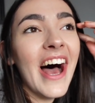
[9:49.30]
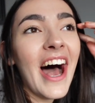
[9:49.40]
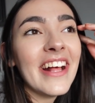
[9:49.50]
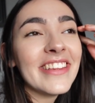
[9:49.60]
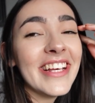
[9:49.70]

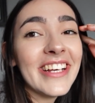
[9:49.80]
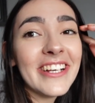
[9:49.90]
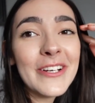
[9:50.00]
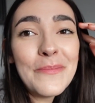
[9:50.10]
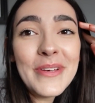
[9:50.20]
I think
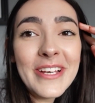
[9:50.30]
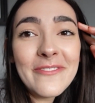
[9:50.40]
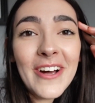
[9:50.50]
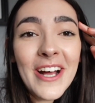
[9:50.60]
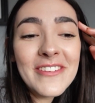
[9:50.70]
it could be a
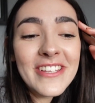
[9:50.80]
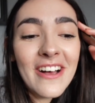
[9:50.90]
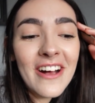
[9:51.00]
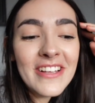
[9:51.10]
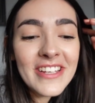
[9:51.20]
five
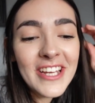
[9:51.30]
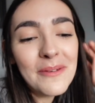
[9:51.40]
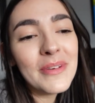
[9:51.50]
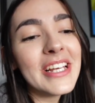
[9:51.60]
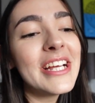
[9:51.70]
stars, and
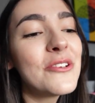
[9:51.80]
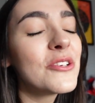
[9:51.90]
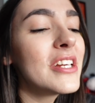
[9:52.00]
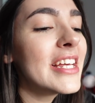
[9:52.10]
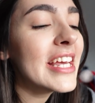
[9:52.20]
I'm
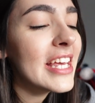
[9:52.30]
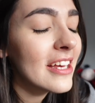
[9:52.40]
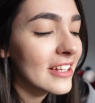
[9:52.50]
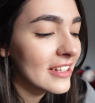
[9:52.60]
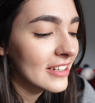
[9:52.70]

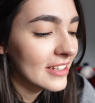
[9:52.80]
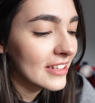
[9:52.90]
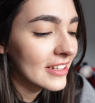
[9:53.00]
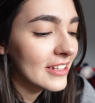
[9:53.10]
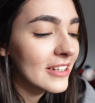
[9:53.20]
literally
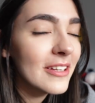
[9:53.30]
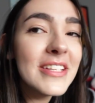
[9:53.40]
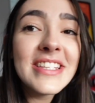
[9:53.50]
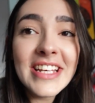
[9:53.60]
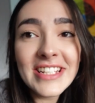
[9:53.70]

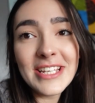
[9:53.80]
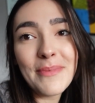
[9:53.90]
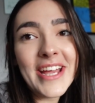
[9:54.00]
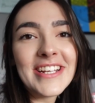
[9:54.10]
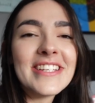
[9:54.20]
60
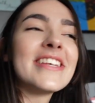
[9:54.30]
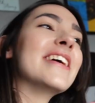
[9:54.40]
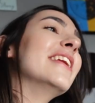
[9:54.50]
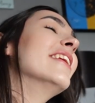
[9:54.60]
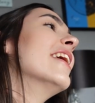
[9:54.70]
pages
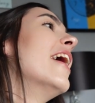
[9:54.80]
in.